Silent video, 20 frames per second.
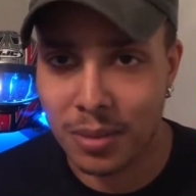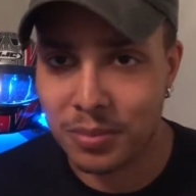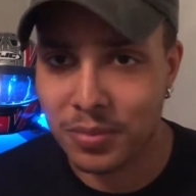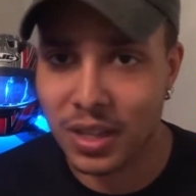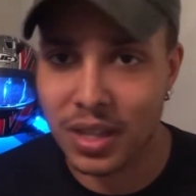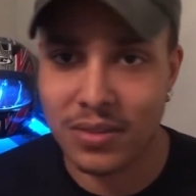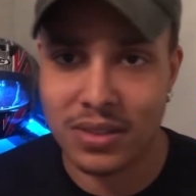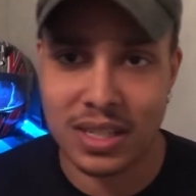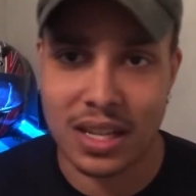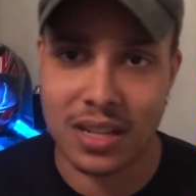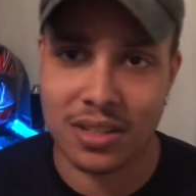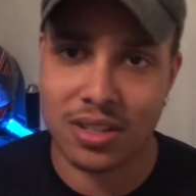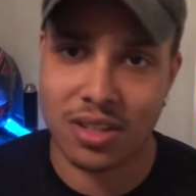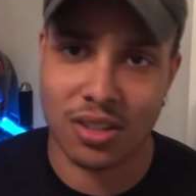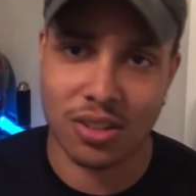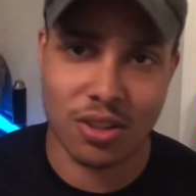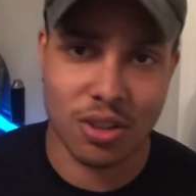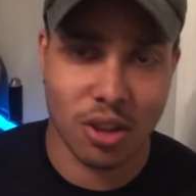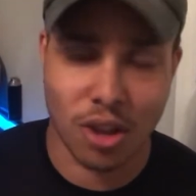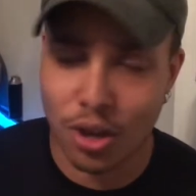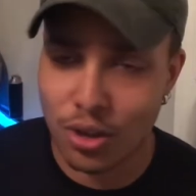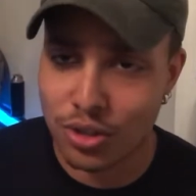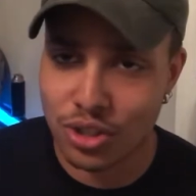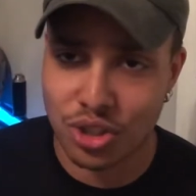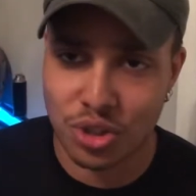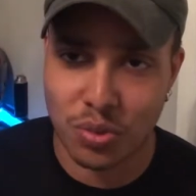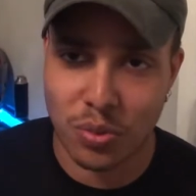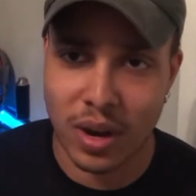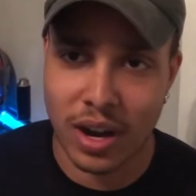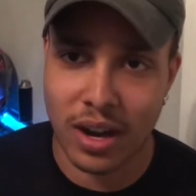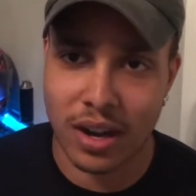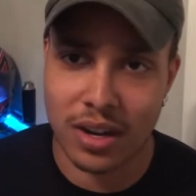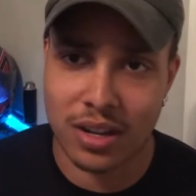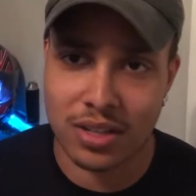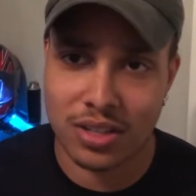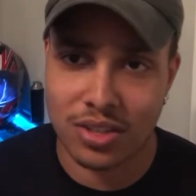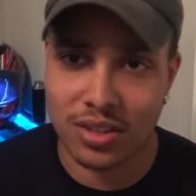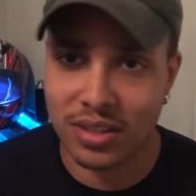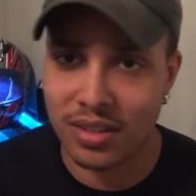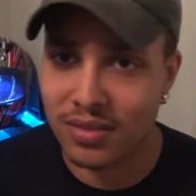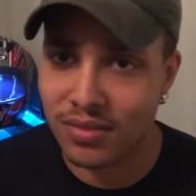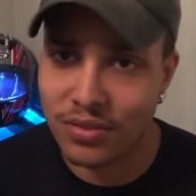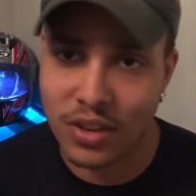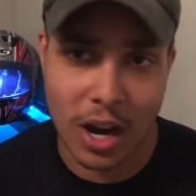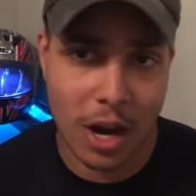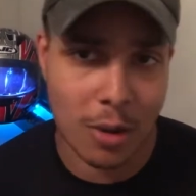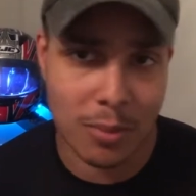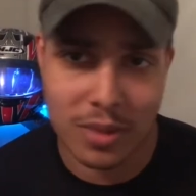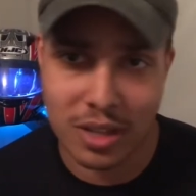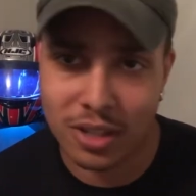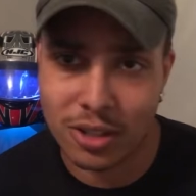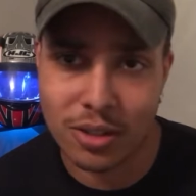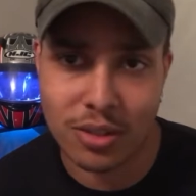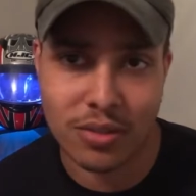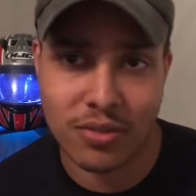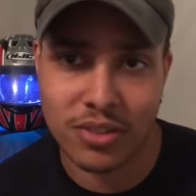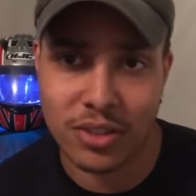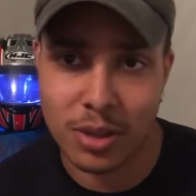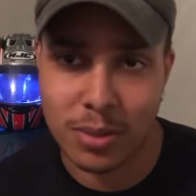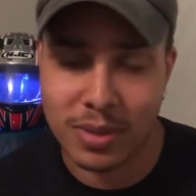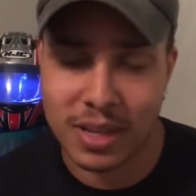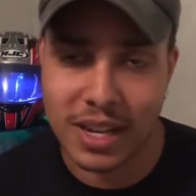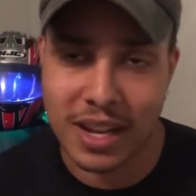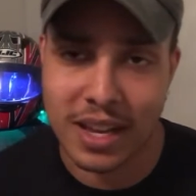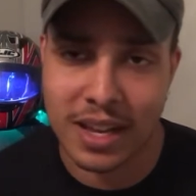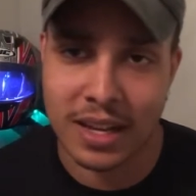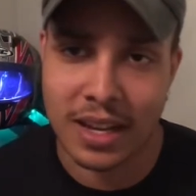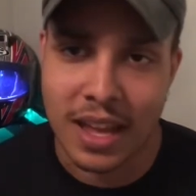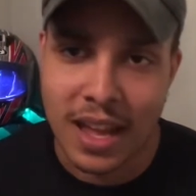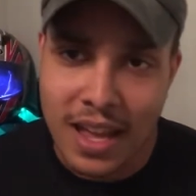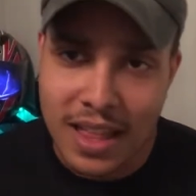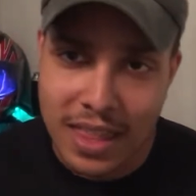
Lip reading: even down to the clothes you're wearing, to the environment you're filming in.